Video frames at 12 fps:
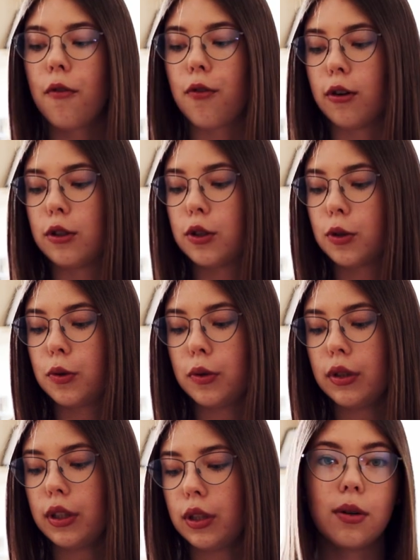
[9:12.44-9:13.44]
for
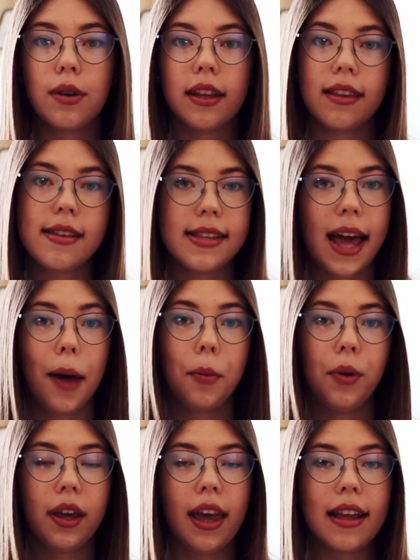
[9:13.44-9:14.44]
school. So in this
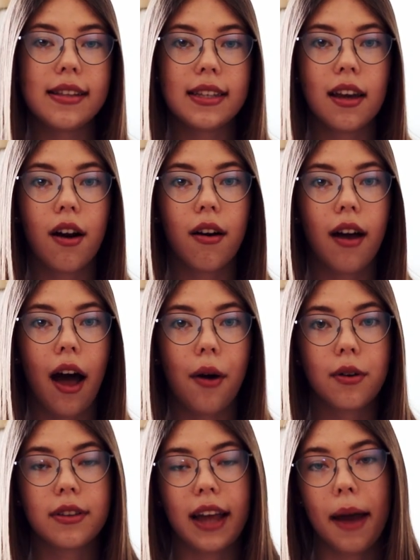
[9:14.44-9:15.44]
app we can see
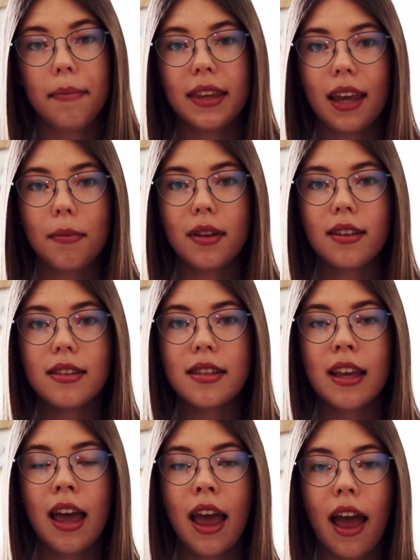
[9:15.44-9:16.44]
our
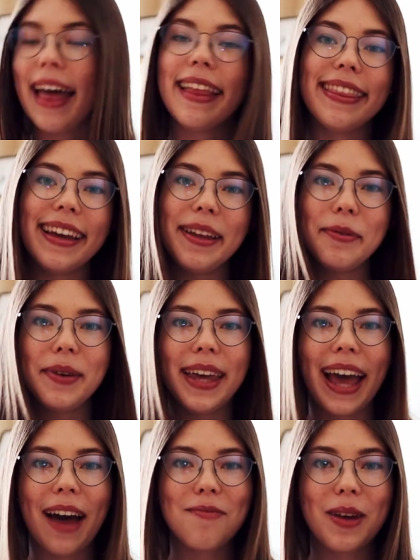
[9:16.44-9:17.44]
timetables, and then
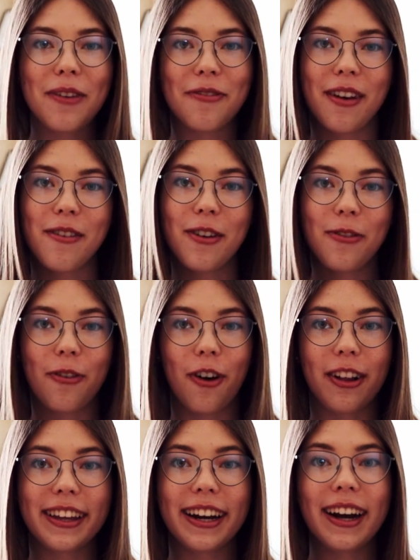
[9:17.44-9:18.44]
we have my favorite
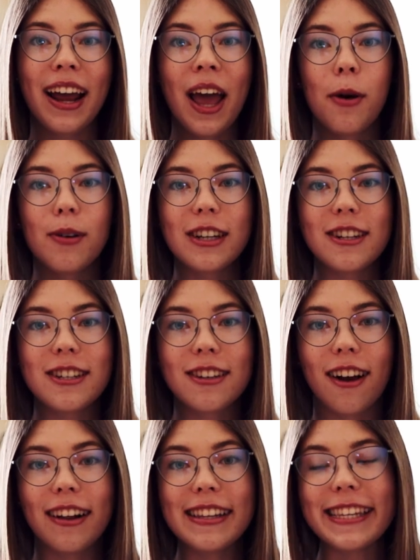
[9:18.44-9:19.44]
folder, which is
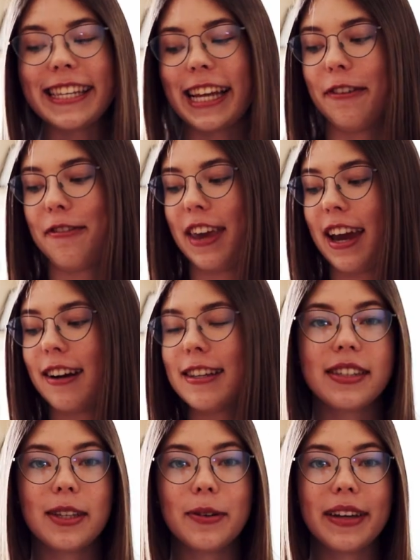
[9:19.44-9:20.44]
called
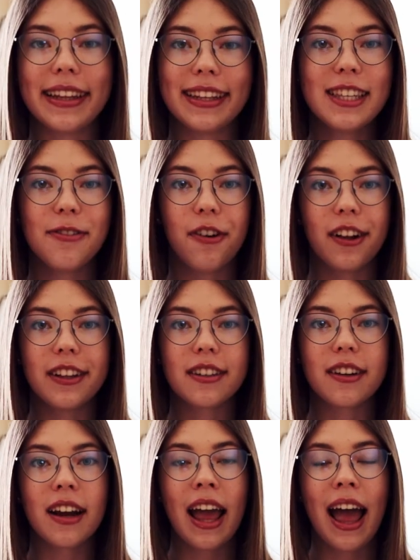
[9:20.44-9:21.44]
self-care. So in this
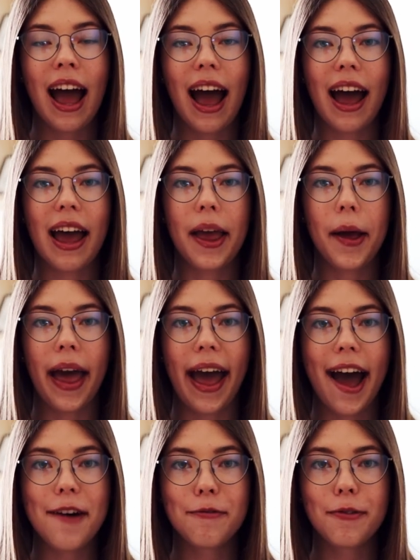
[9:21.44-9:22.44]
folder I
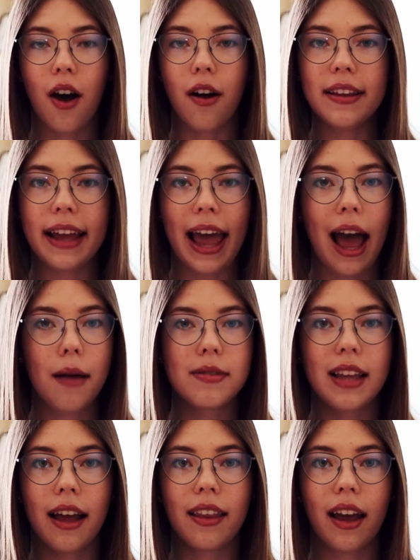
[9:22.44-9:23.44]
have all the
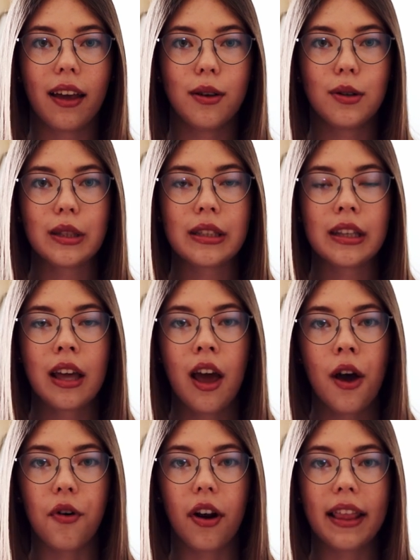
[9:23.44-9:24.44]
apps that I use
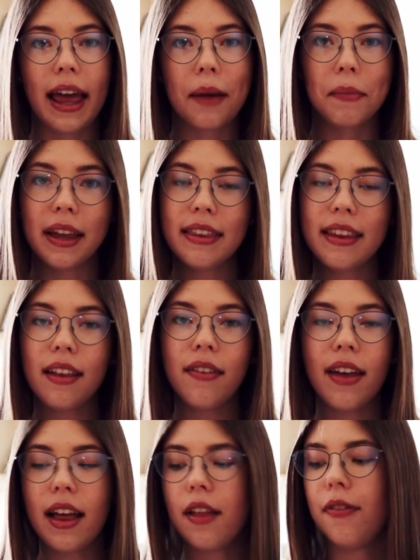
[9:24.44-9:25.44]
for like mental
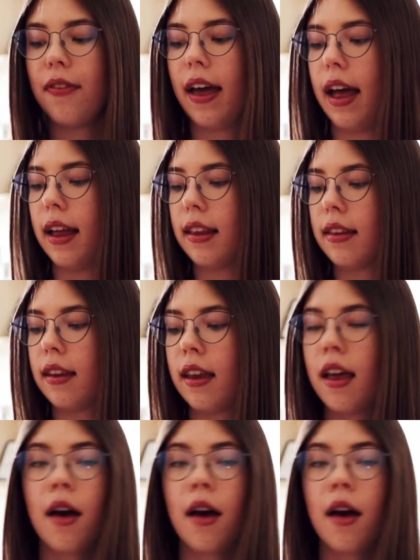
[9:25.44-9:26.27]
health and